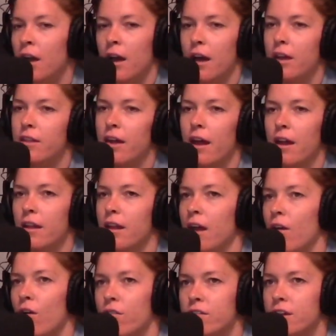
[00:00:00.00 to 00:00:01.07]
And then
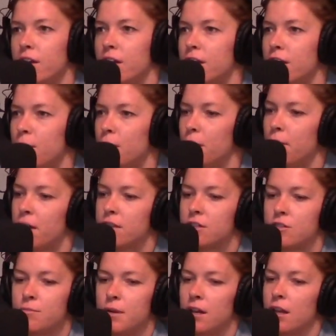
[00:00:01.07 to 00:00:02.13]
like all of a sudden he sent me a
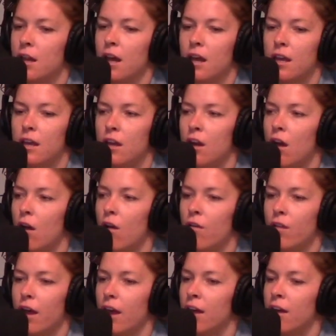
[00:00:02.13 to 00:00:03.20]
message being like, "You know,
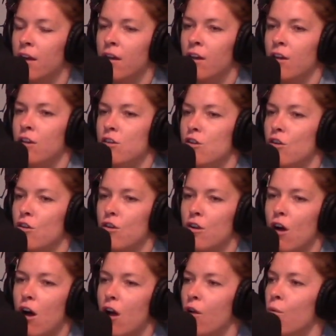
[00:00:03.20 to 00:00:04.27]
like you're
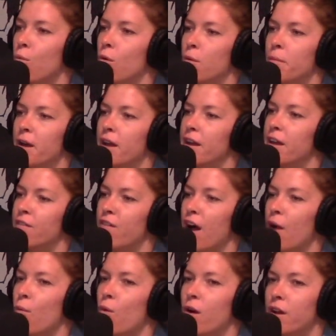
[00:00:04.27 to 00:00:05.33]
not a woman. If
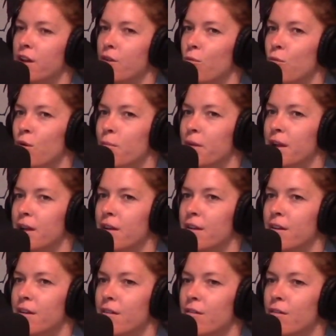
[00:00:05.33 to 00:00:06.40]
I wanted a
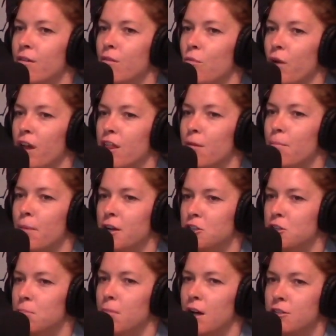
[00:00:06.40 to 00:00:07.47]
woman with a
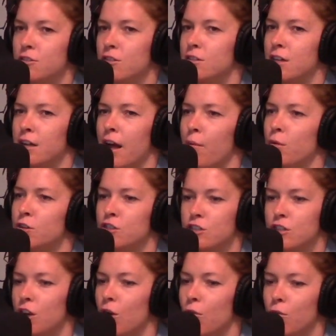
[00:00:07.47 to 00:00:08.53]
bunch of muscles, and I would
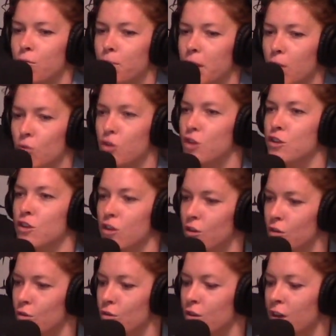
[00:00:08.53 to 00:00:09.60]
just go be with a
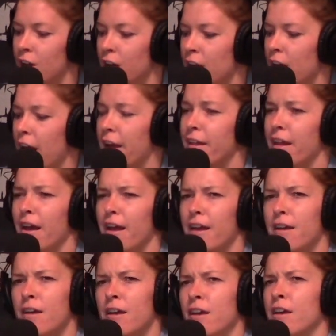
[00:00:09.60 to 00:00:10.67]
dude, and
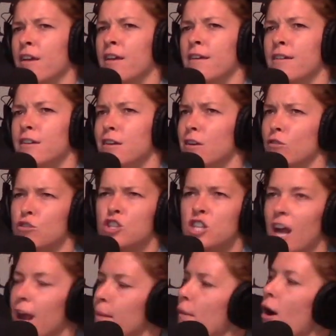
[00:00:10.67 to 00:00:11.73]
like, you know,
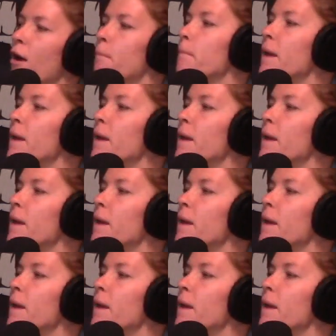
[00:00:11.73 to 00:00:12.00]
shame on